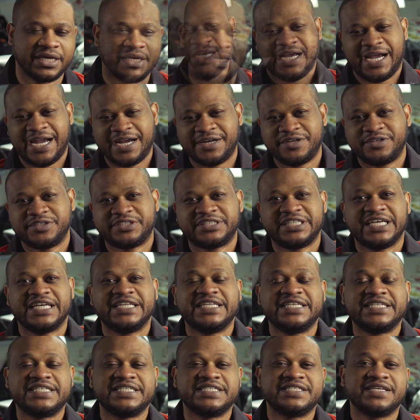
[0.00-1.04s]
I understand
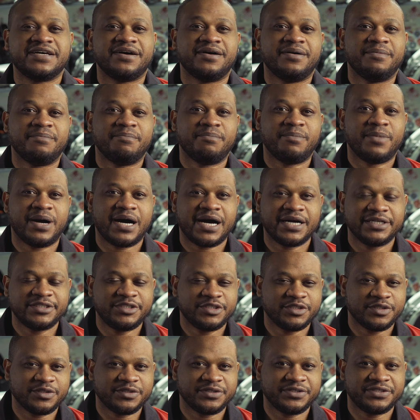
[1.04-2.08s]
this is a
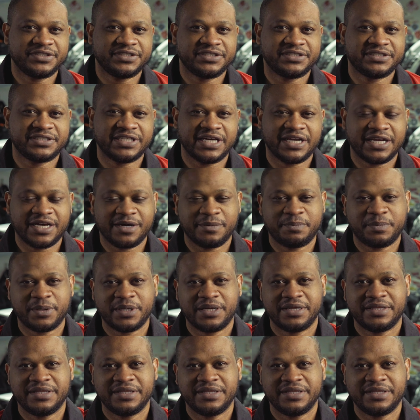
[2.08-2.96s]
modular setup